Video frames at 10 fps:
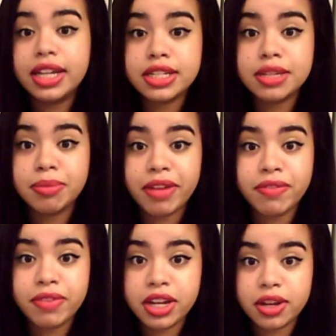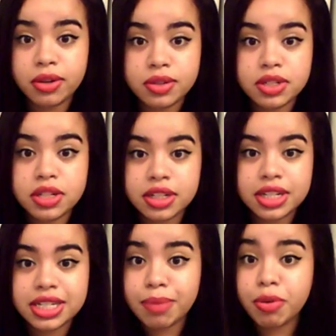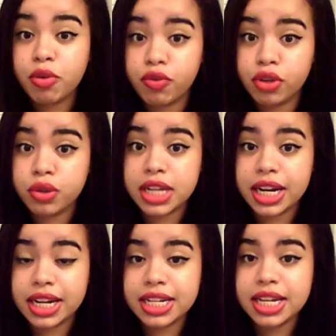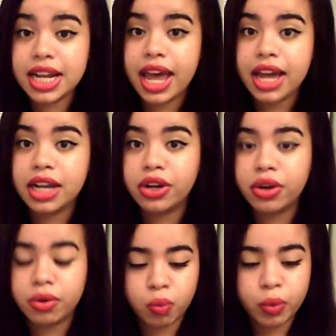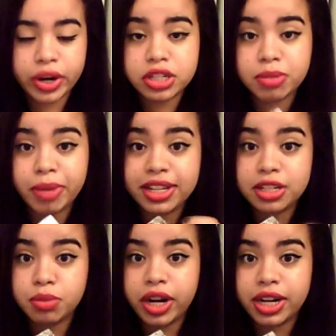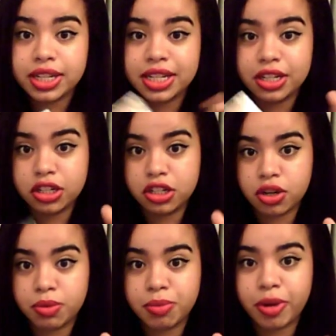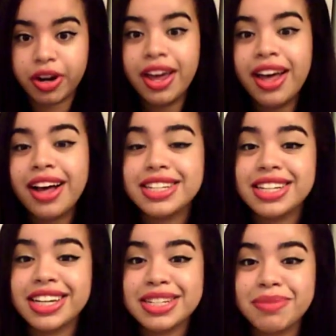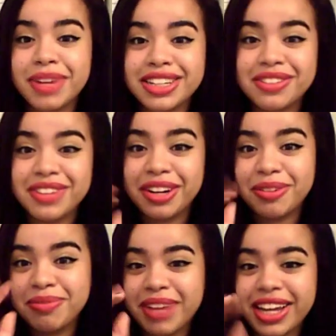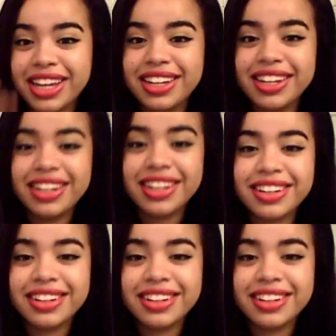have a link to my videos, the separate reviews that I did, and you know where to buy these products in the description bar. I'll see you guys in my next video. Bye.